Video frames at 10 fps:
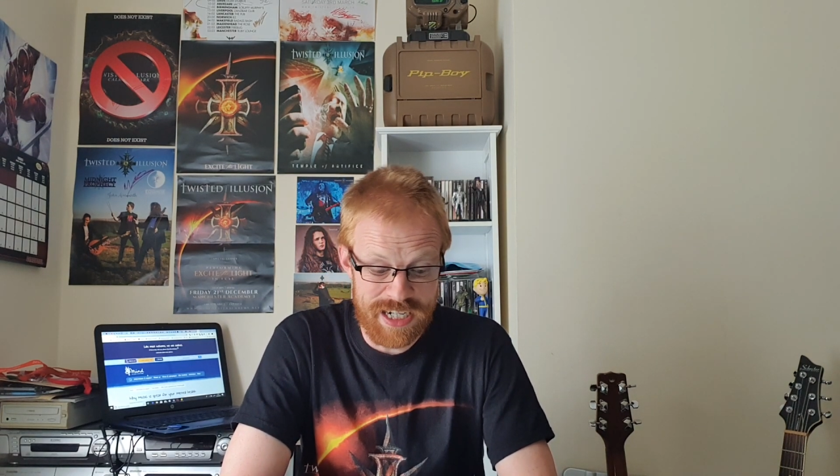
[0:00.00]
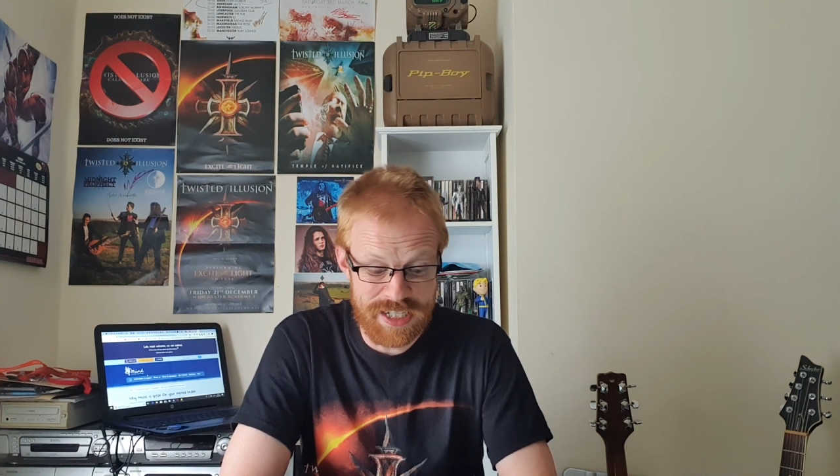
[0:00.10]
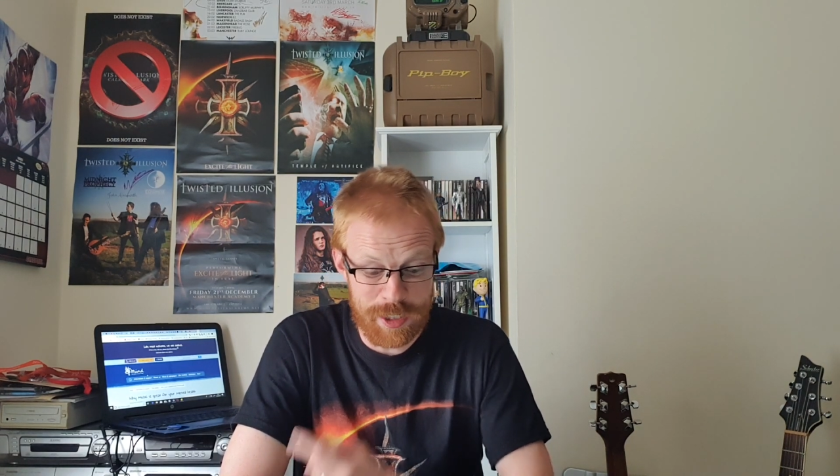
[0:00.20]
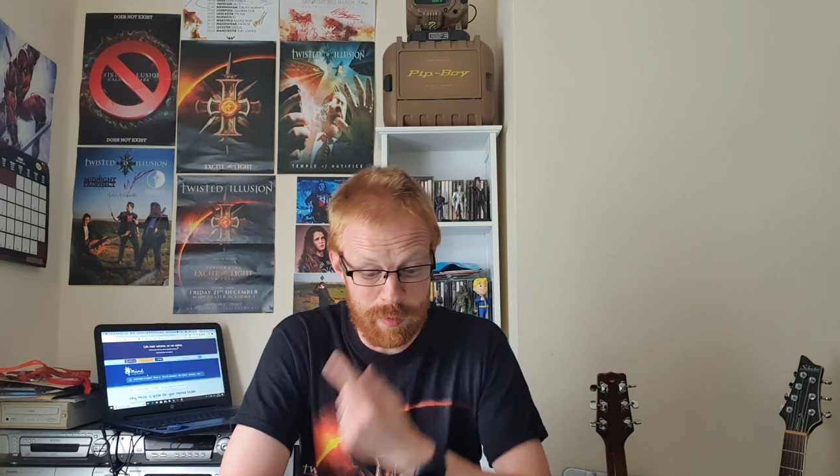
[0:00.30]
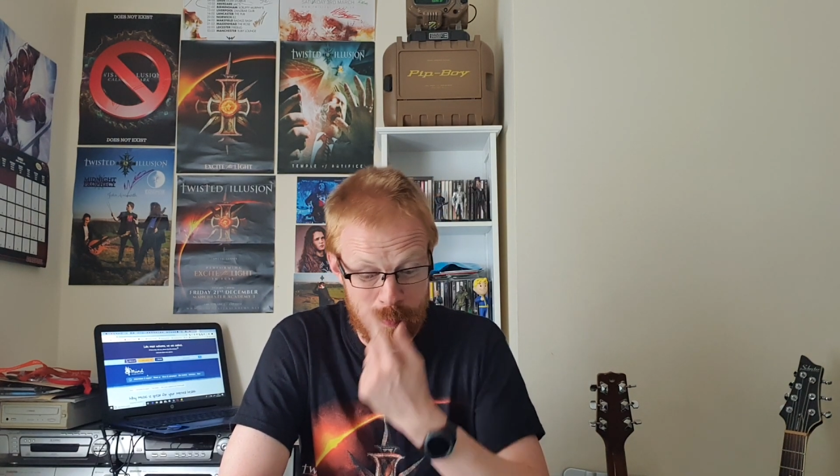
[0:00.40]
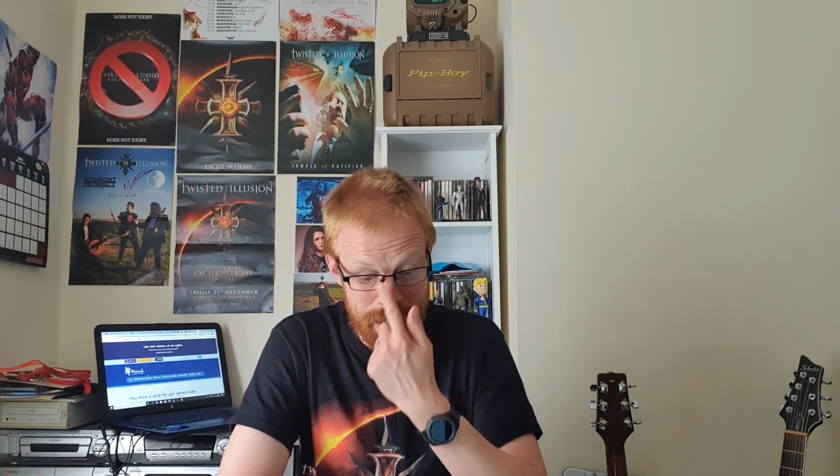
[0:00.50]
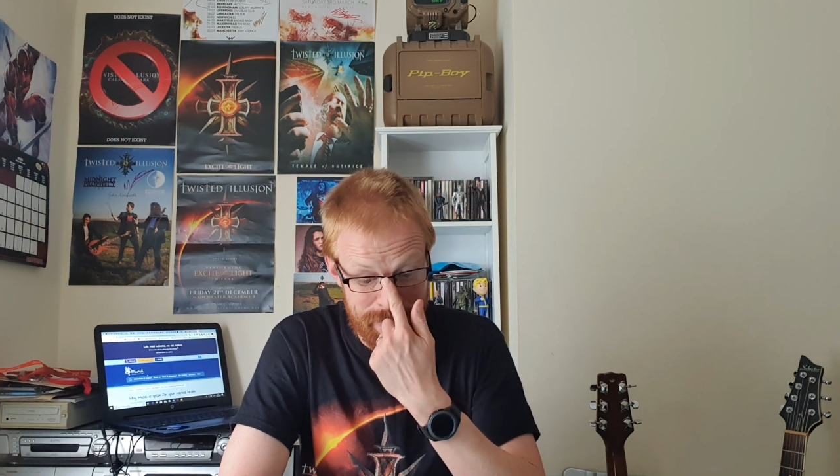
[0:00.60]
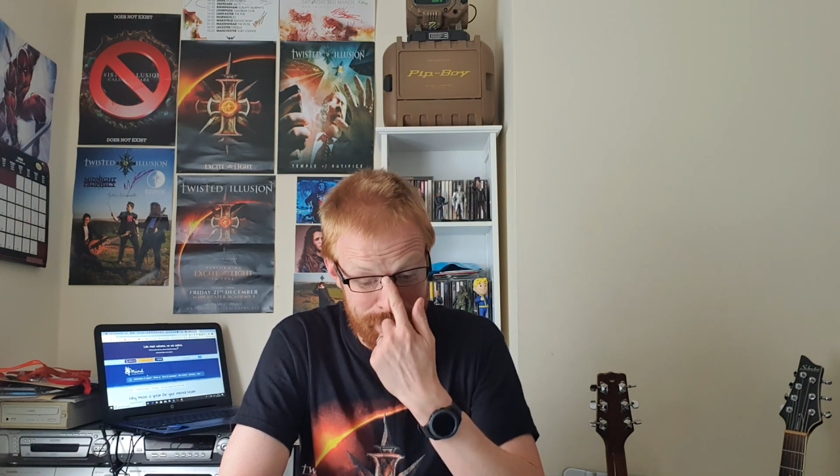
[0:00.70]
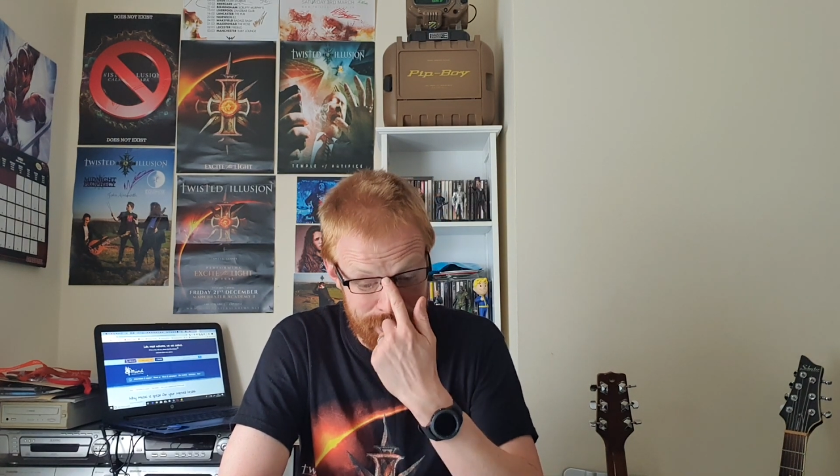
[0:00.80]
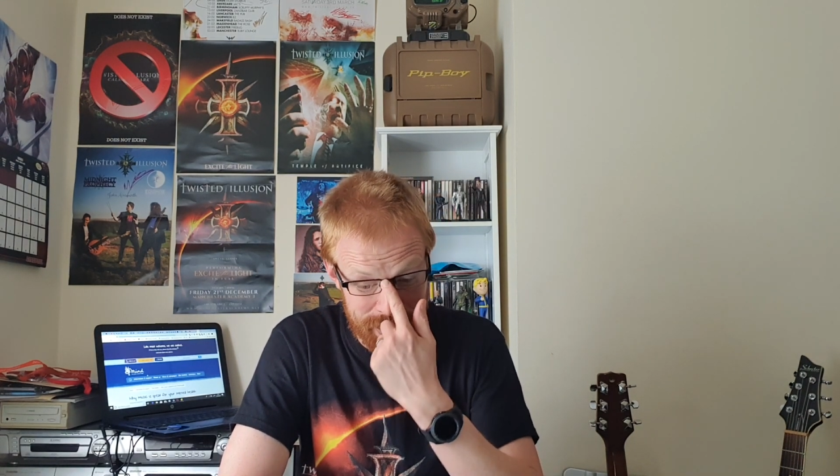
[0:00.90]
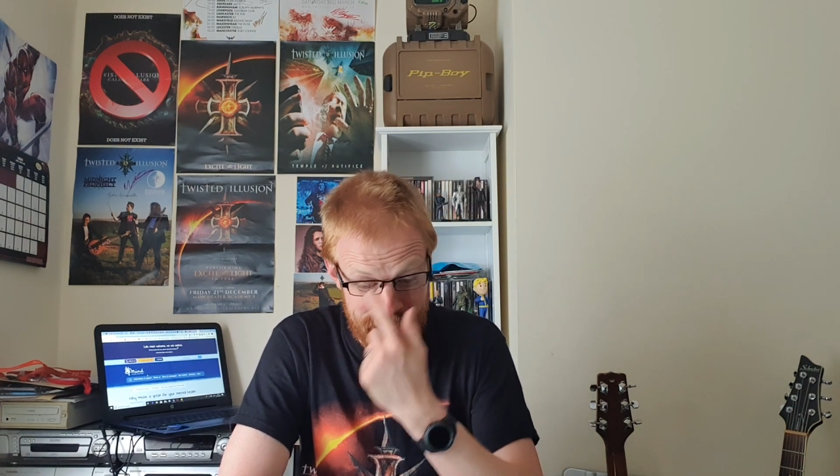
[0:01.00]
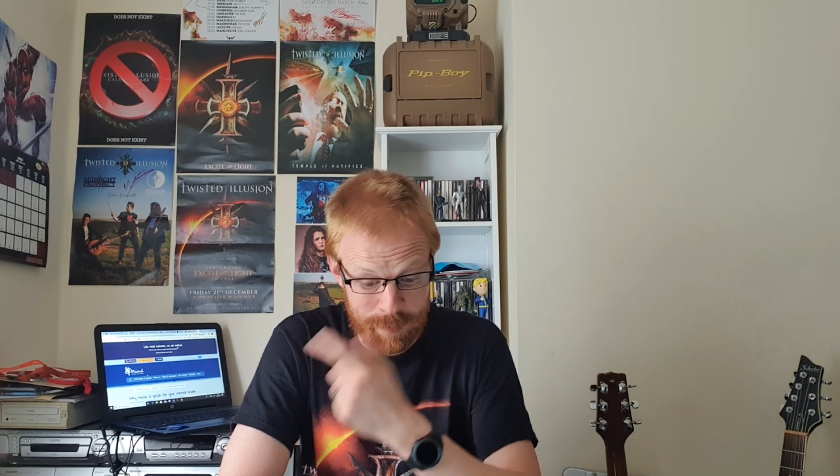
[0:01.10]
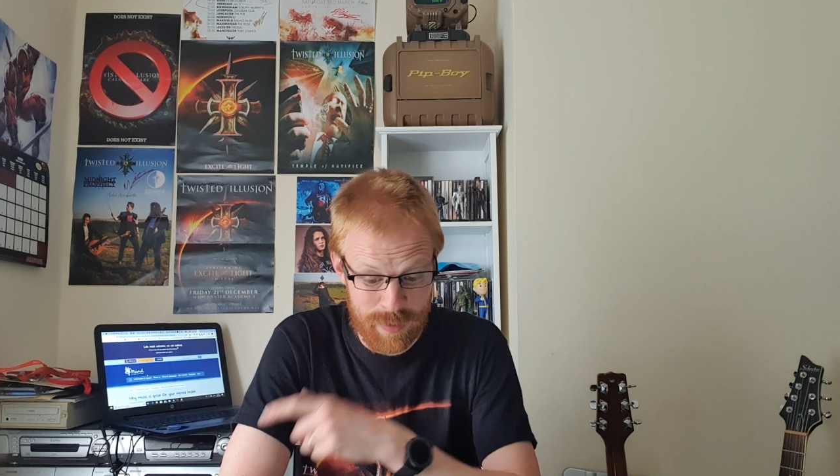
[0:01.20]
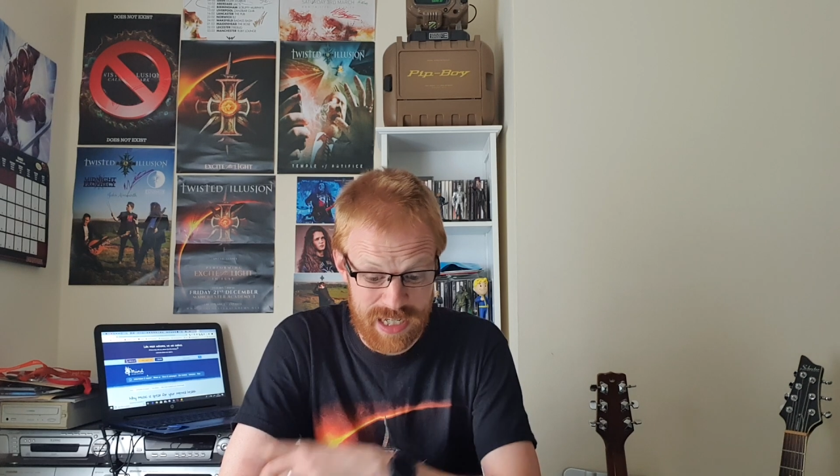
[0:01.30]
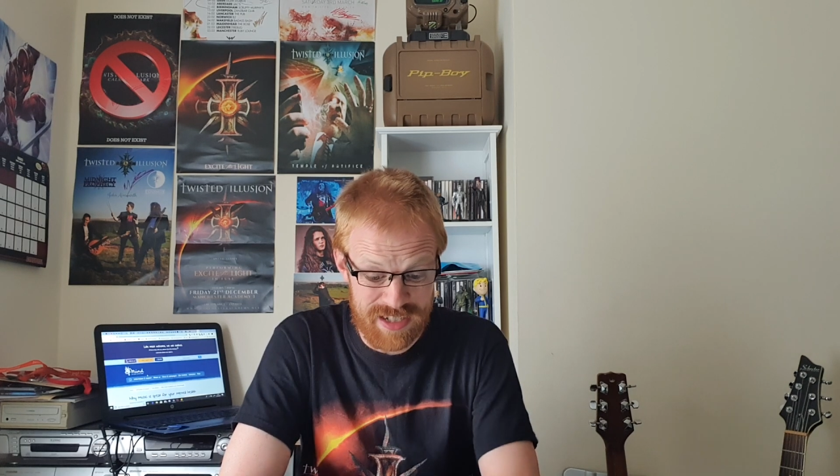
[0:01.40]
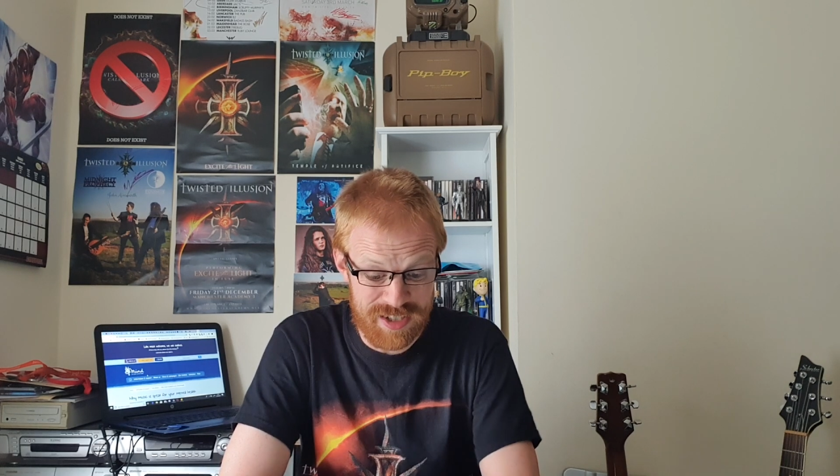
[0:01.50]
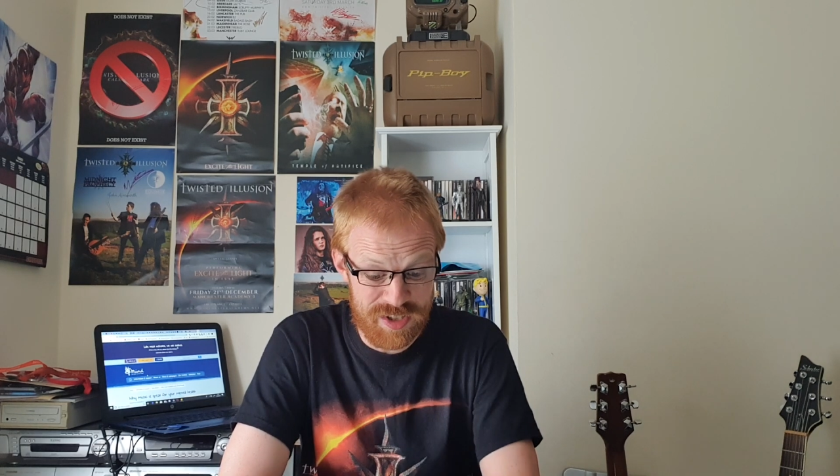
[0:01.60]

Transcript: to set up a Patreon account when I